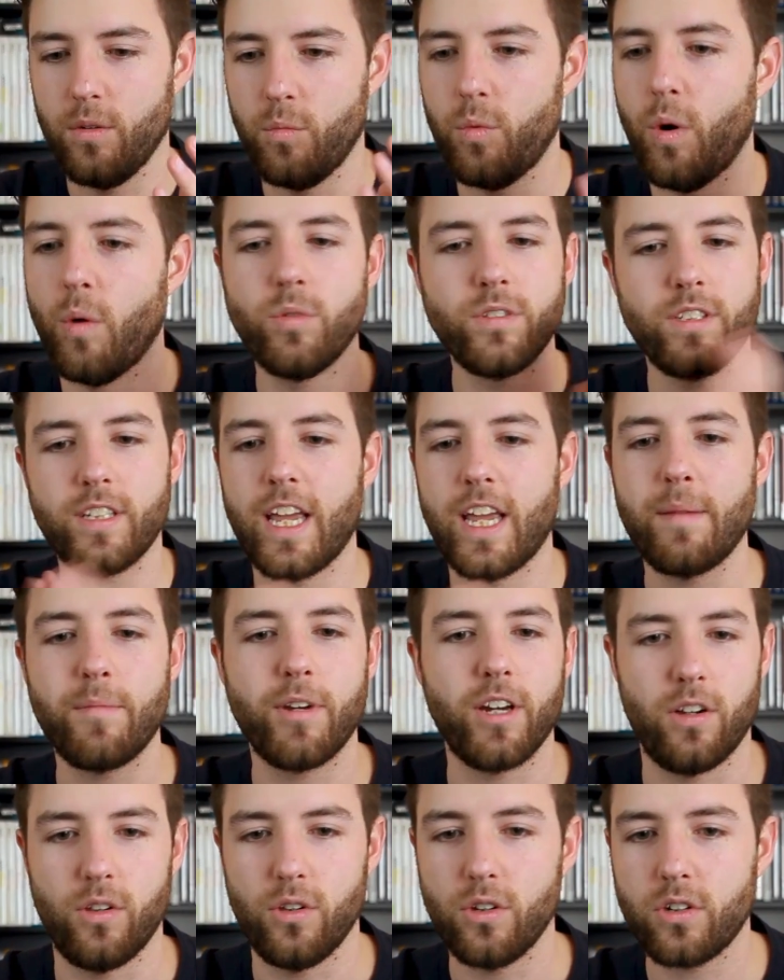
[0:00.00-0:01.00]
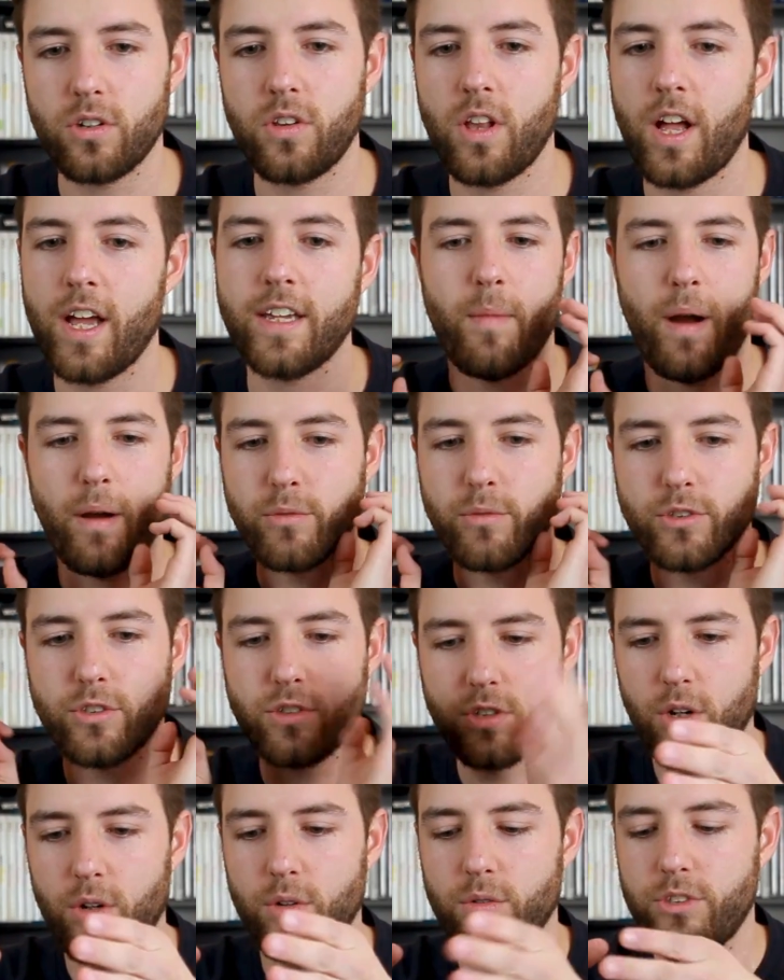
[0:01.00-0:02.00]
What was the game gonna look like? I was
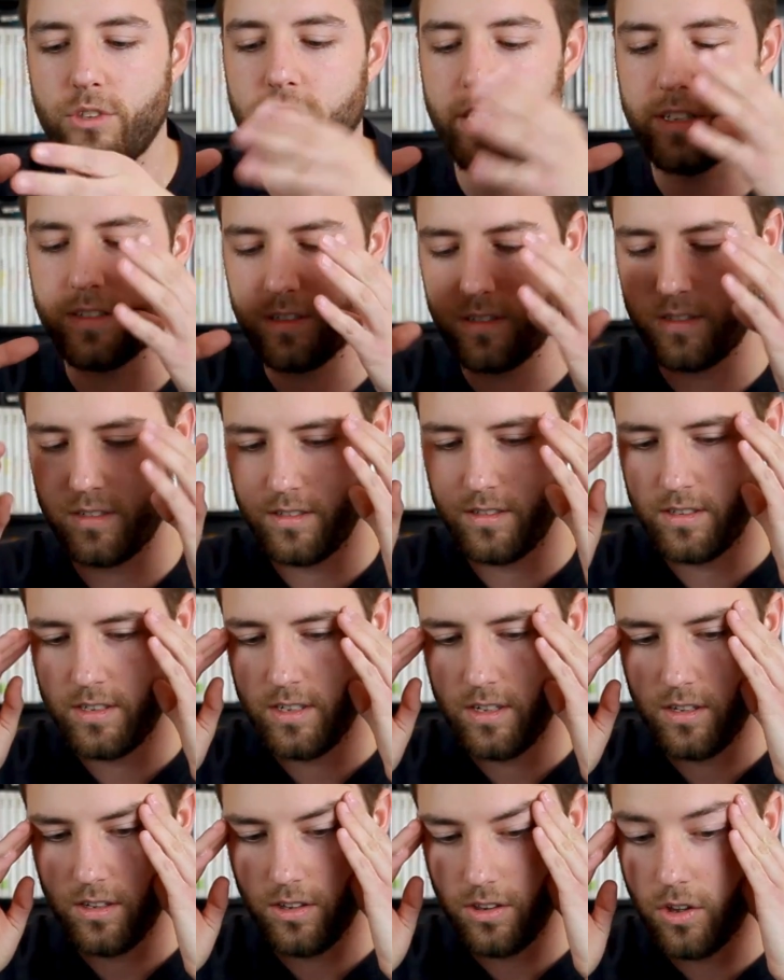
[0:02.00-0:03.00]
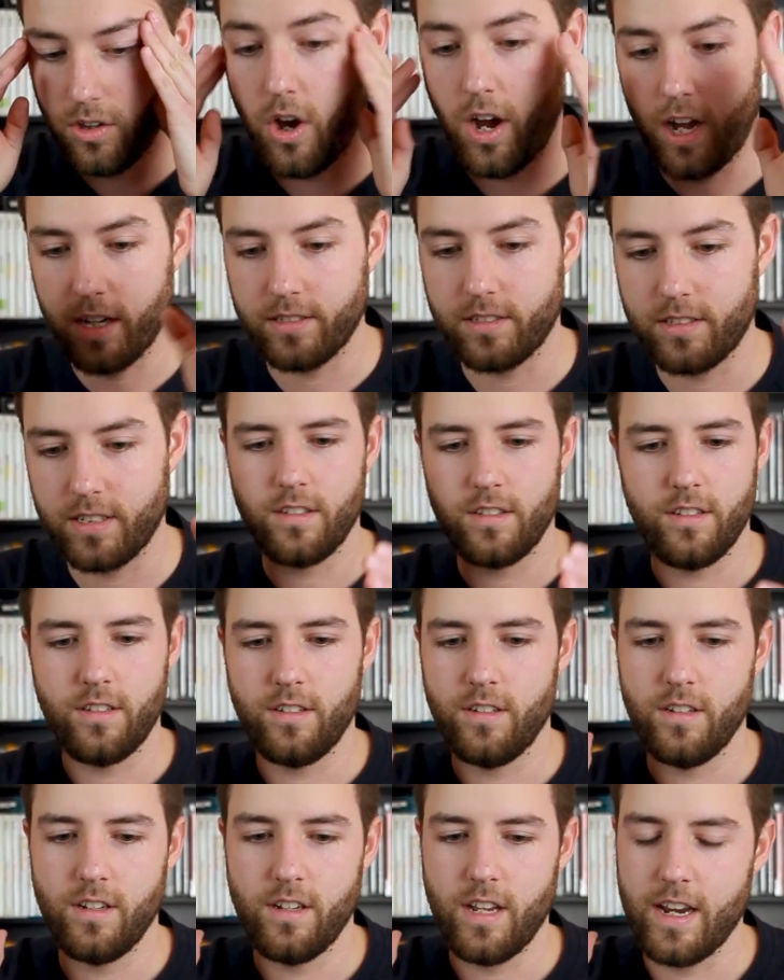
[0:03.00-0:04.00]
so just lost
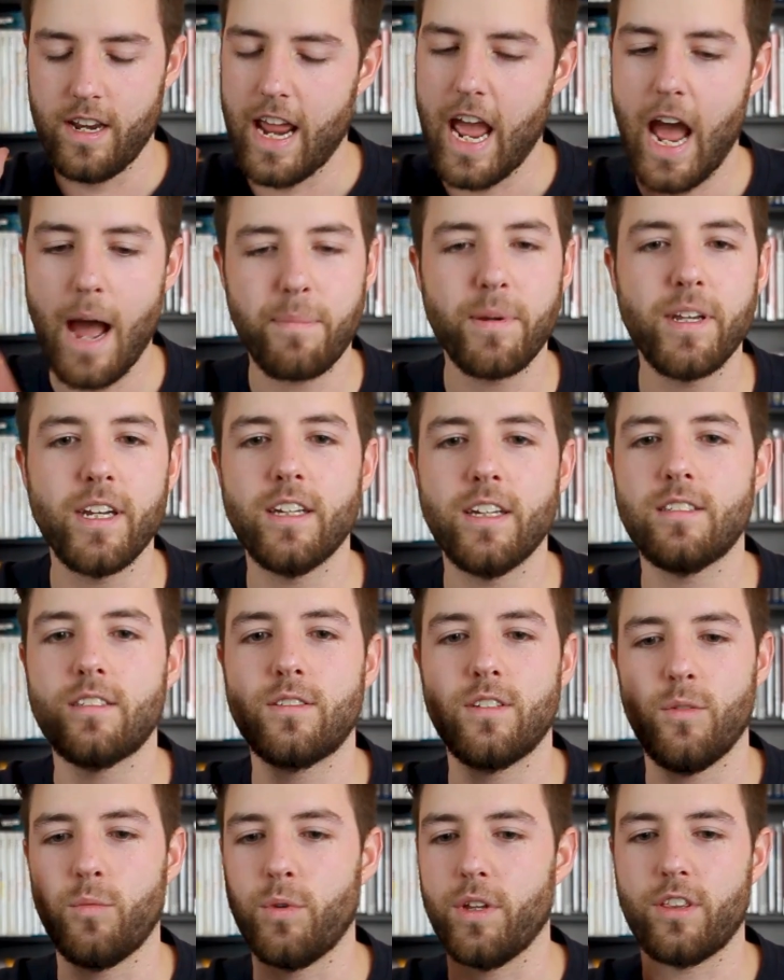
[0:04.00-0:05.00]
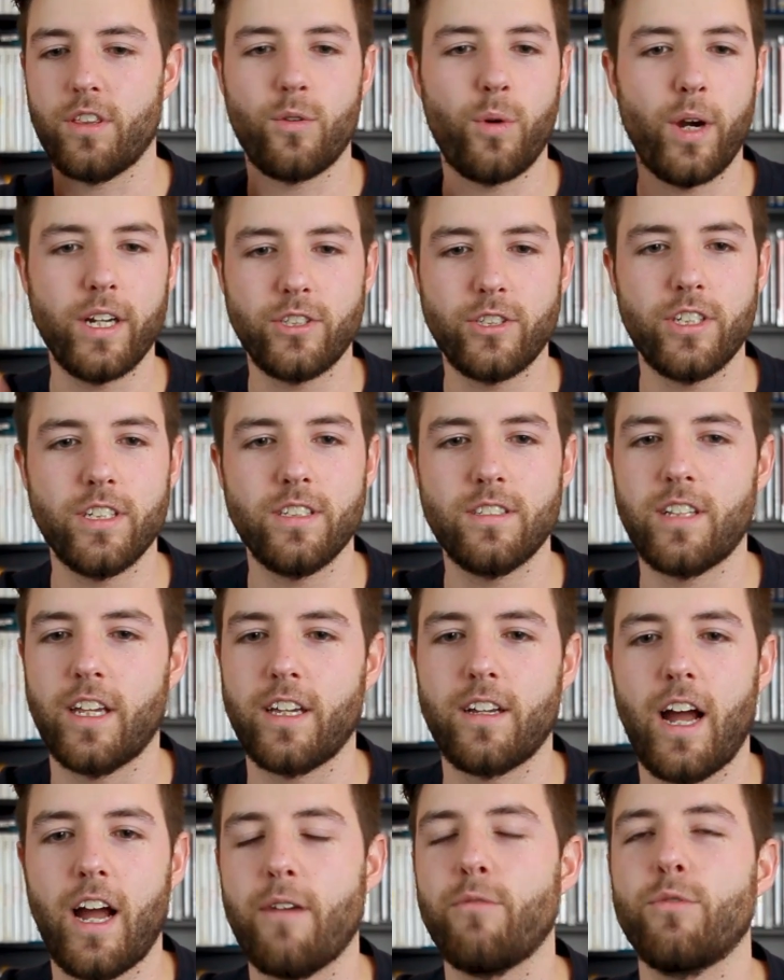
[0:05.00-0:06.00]
in happiness with questions.
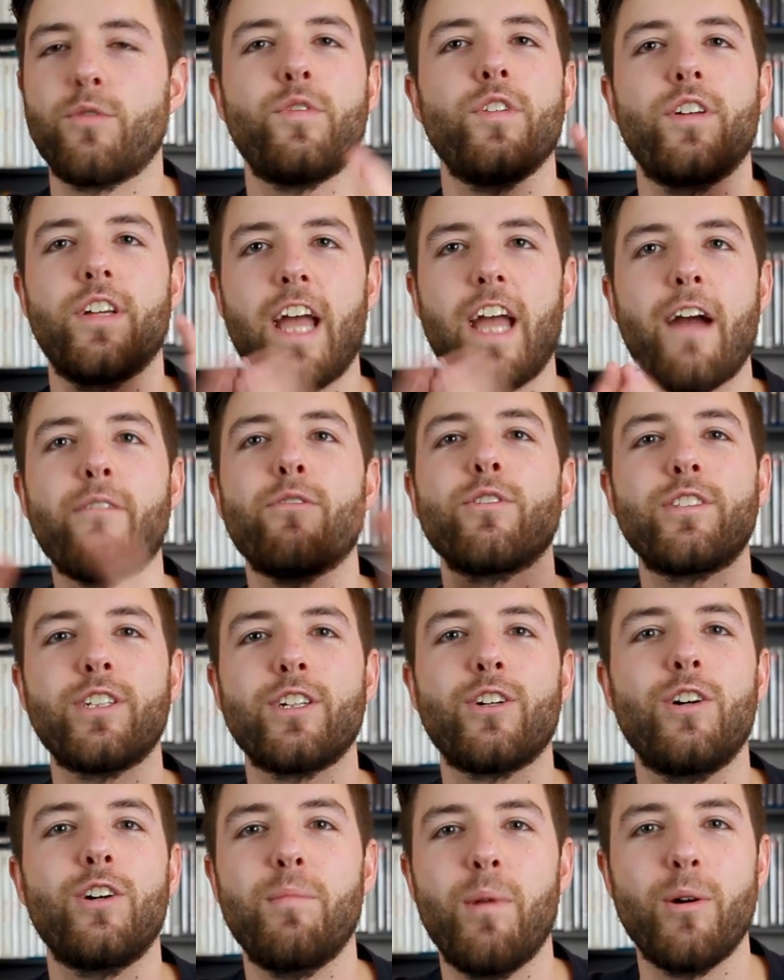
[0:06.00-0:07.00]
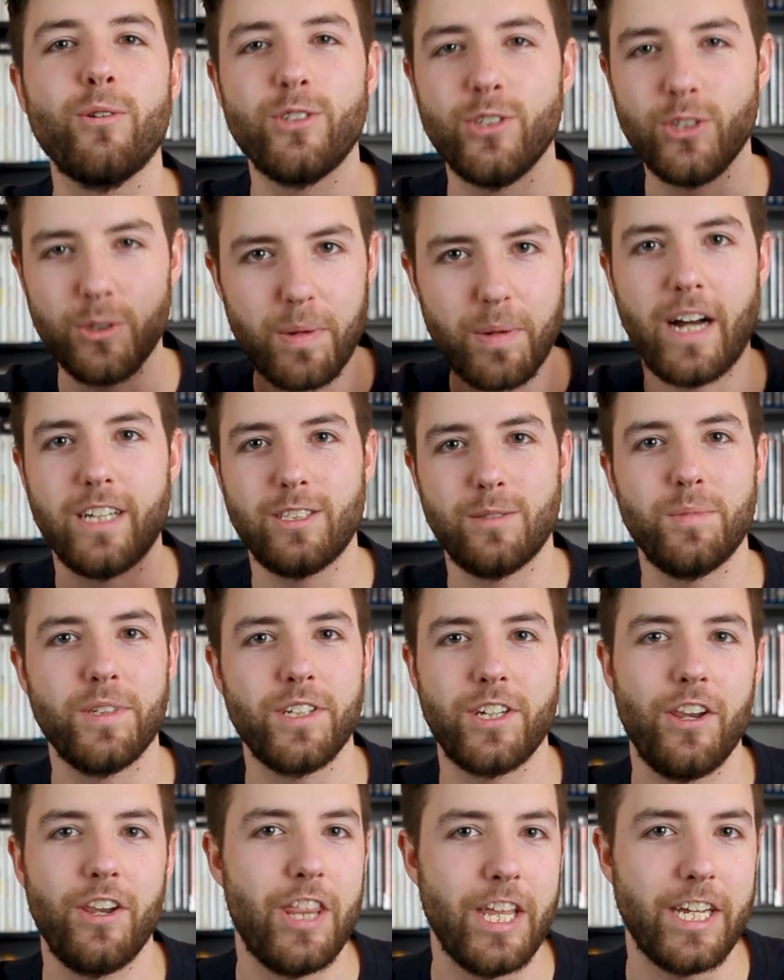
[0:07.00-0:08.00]
Like I was feeling every single emotion you possibly
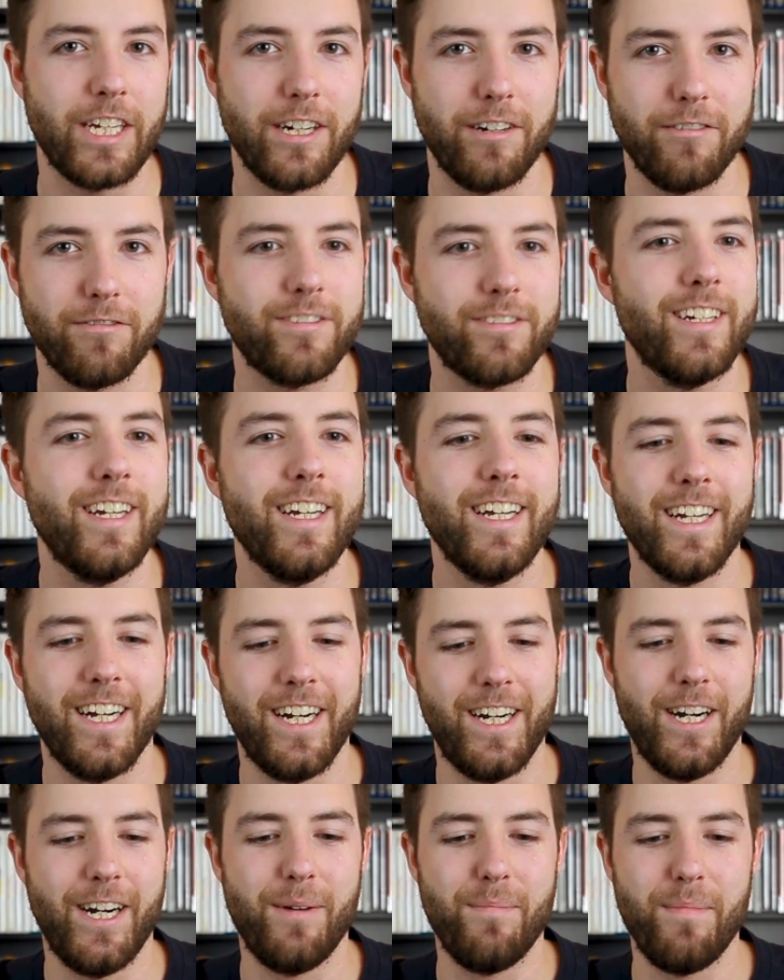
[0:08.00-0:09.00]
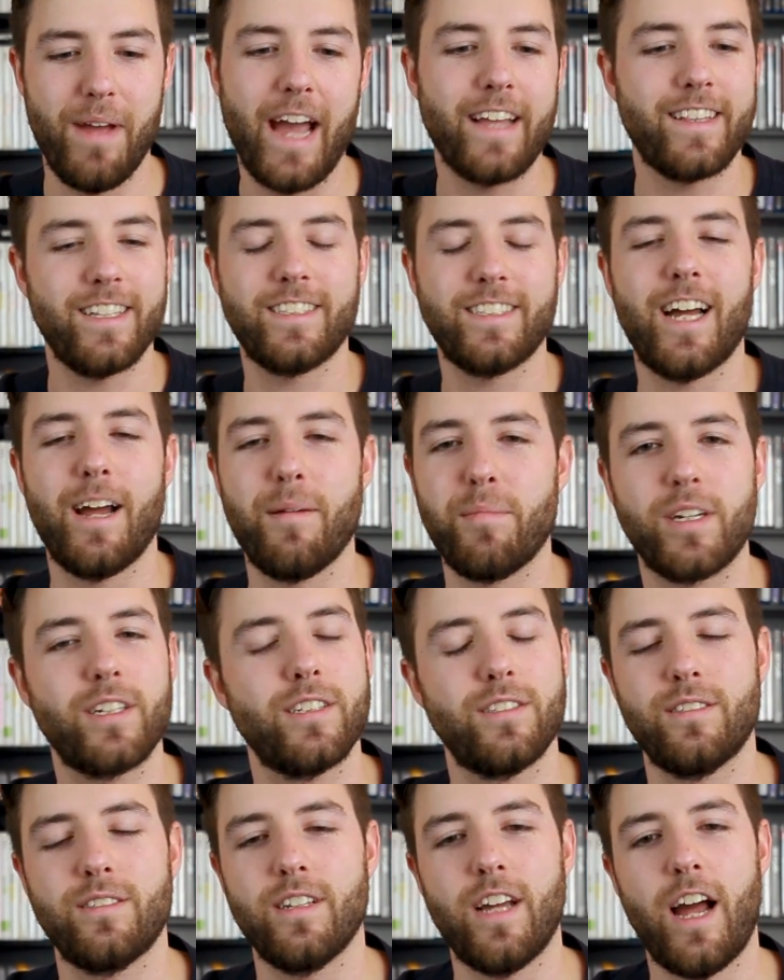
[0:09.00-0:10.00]
could think of um, at that time
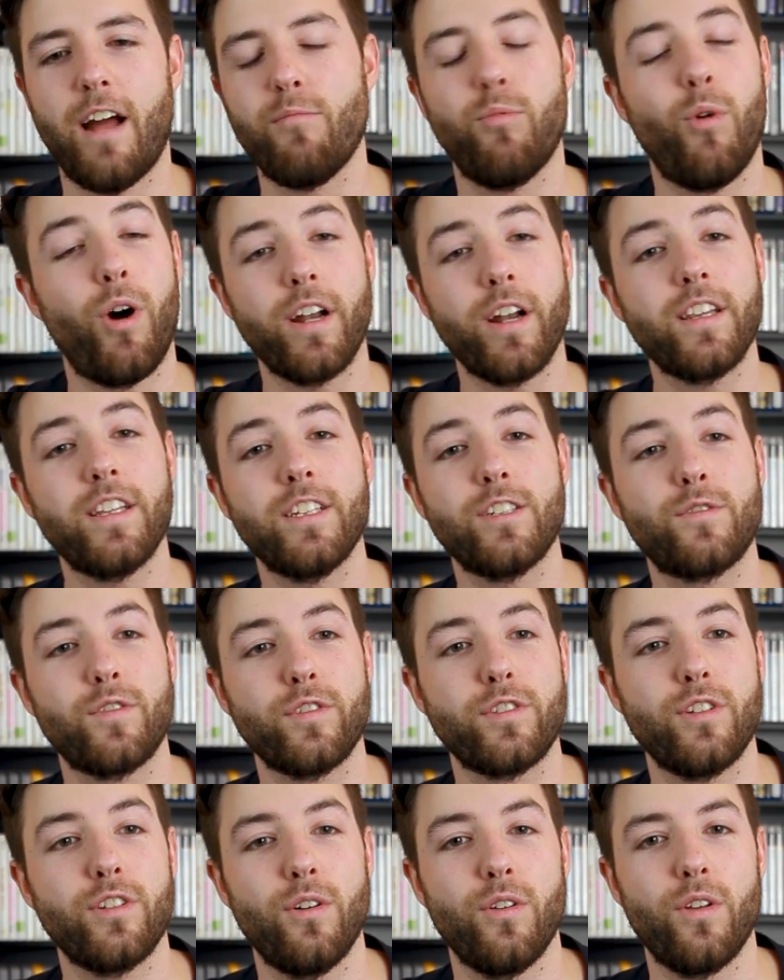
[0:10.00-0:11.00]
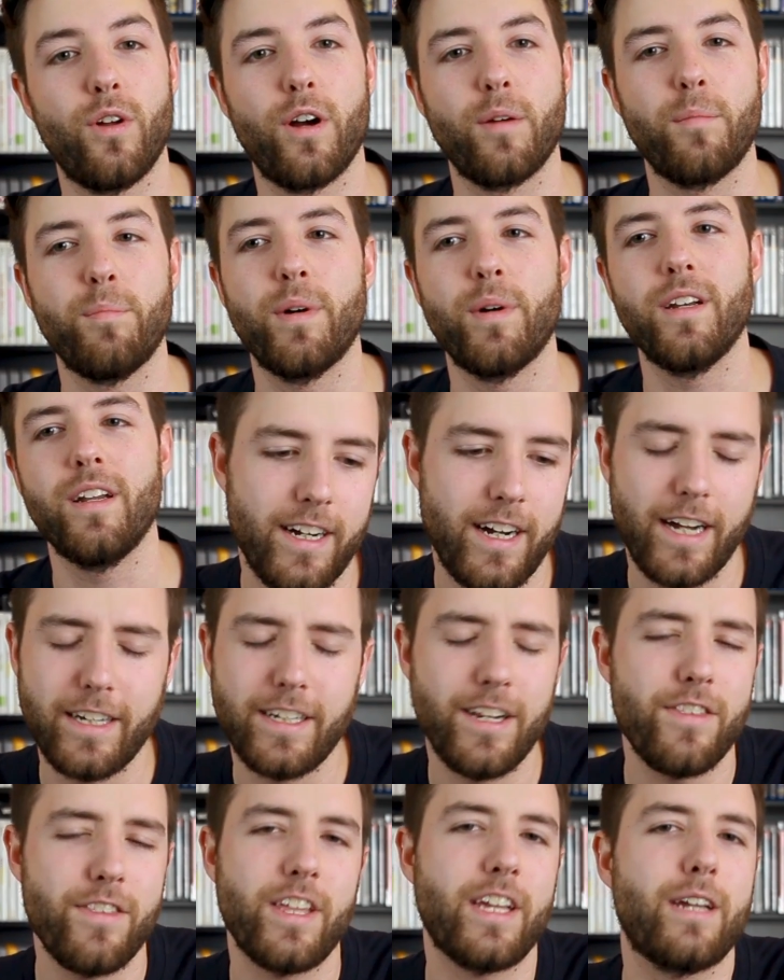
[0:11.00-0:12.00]
because I wanted this for so long, but I
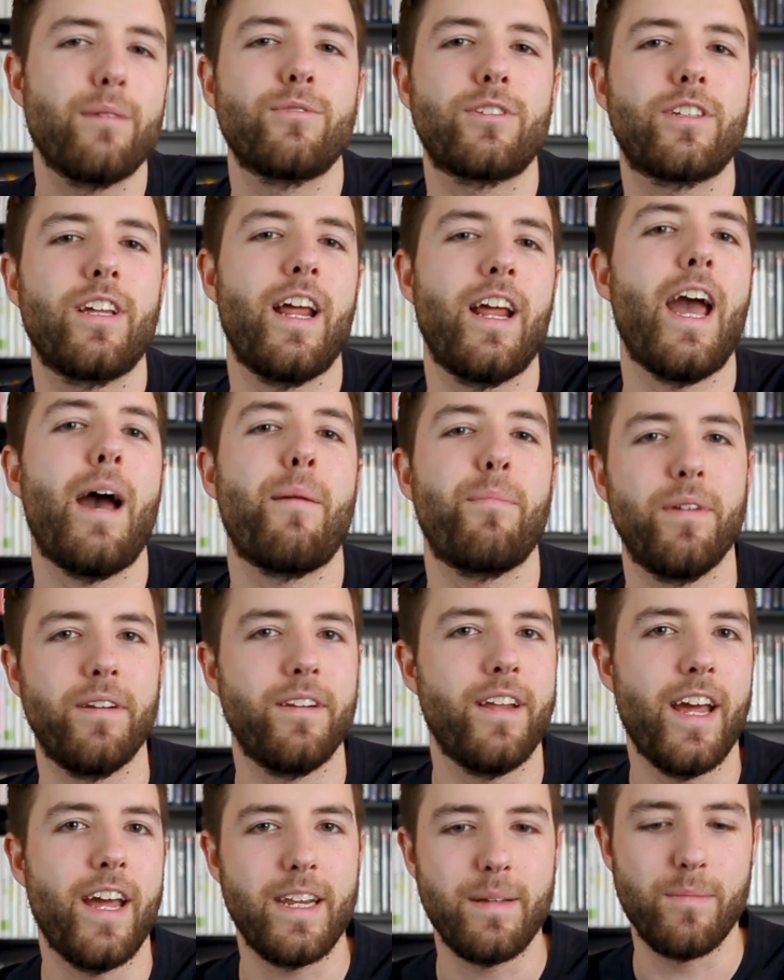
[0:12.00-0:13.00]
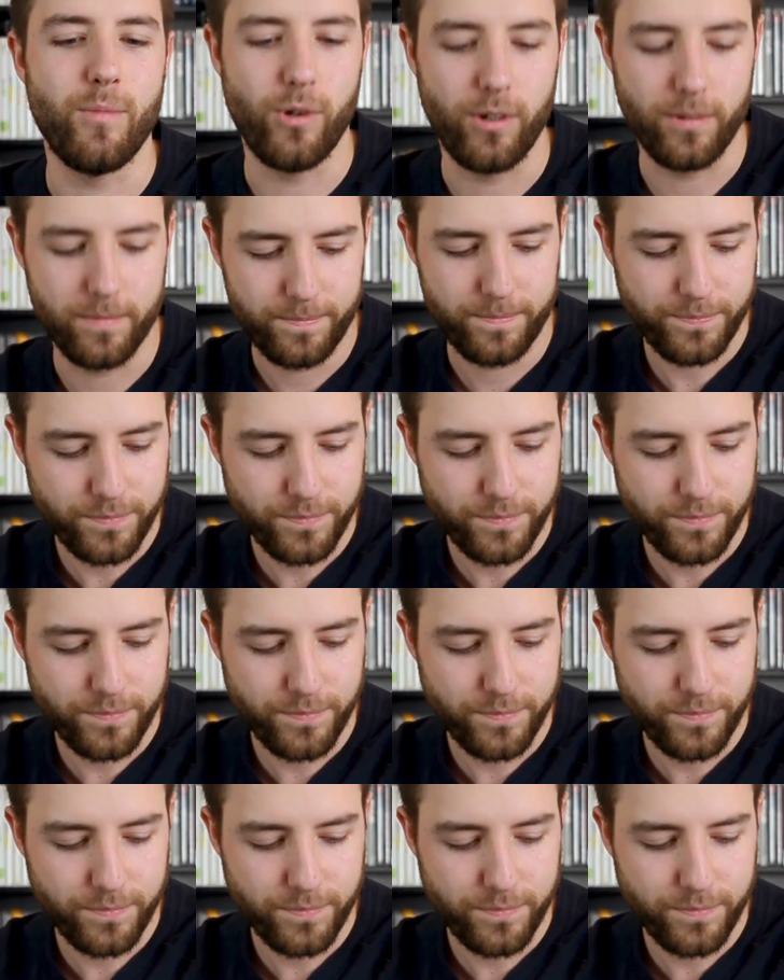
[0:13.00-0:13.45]
didn't think it was gonna happen anymore.